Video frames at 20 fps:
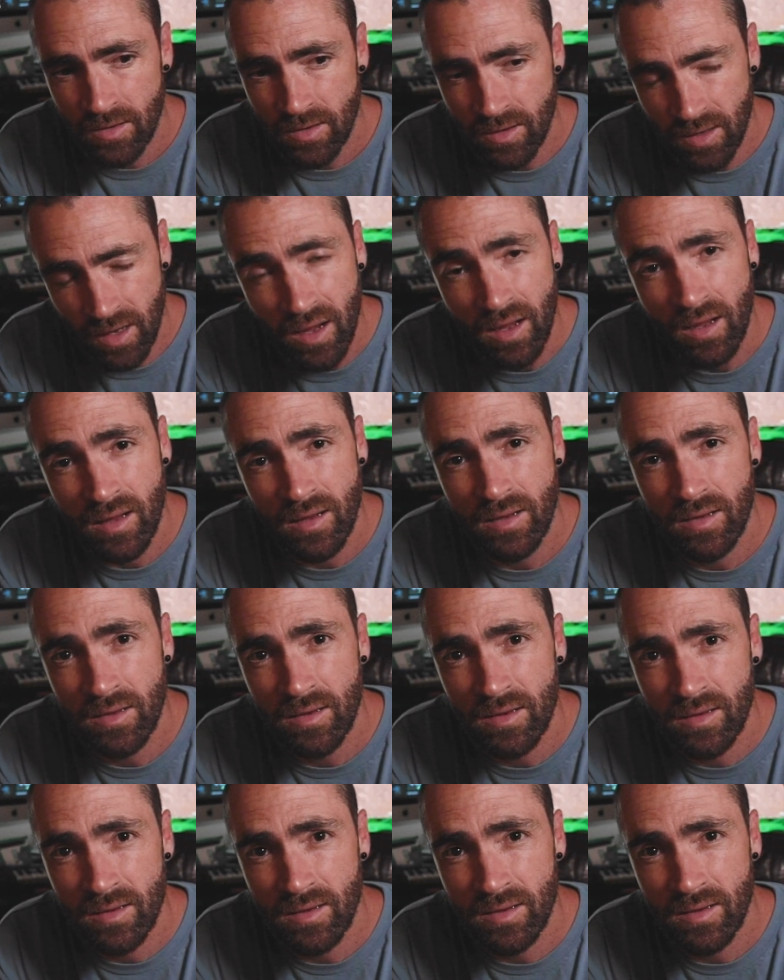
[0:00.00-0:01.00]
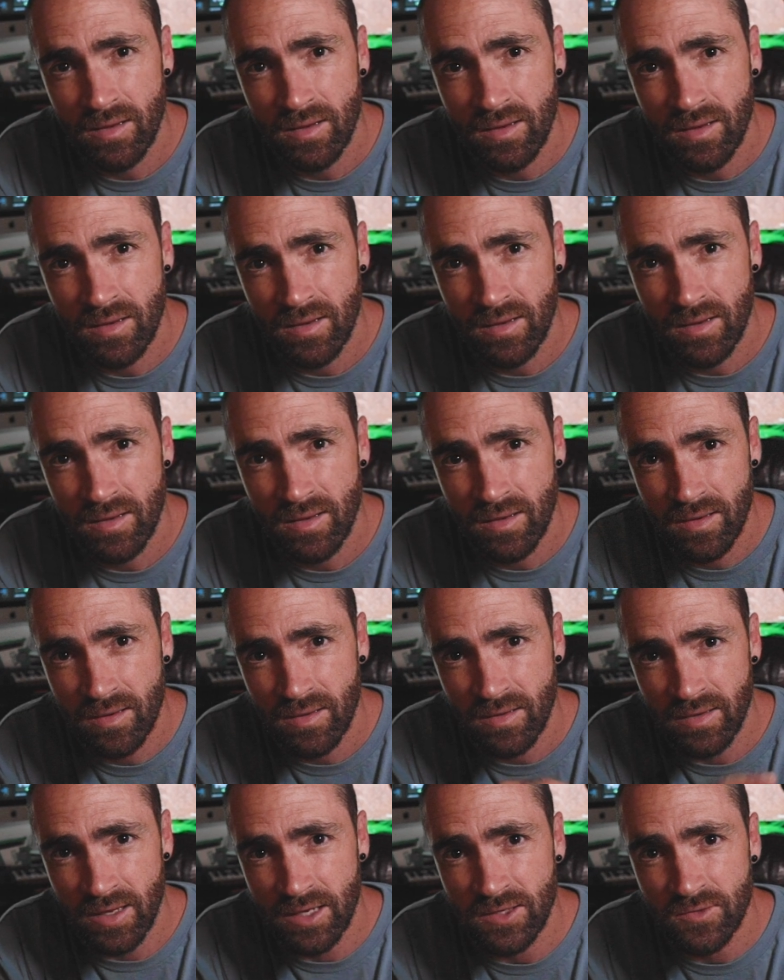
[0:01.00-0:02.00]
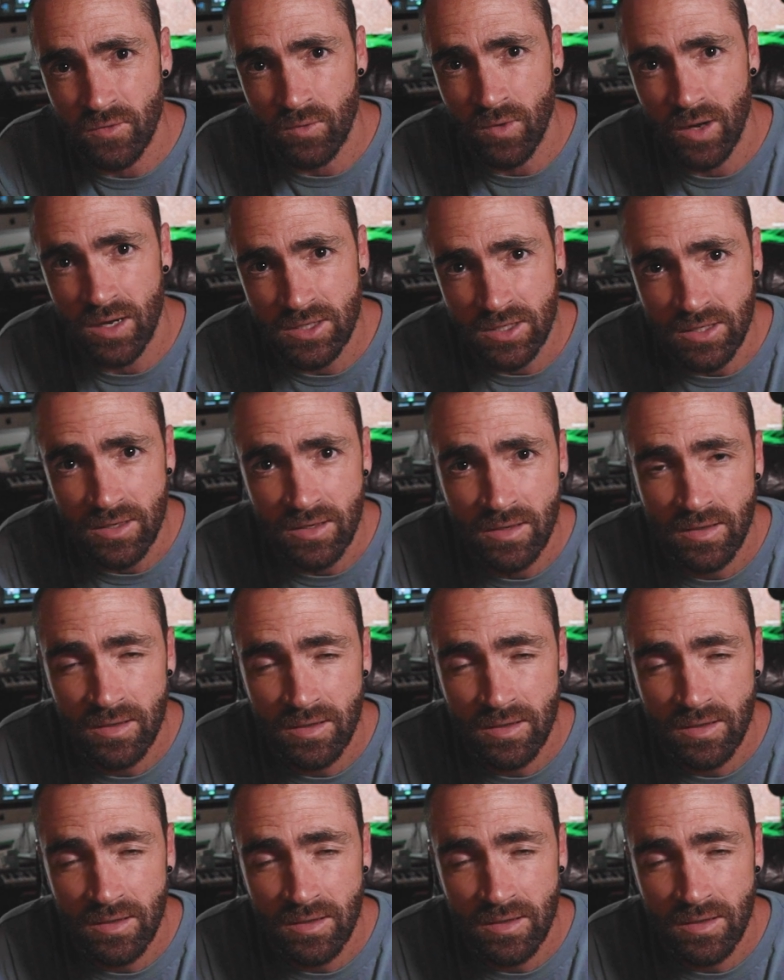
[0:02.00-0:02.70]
Yeah. Thanks for watching.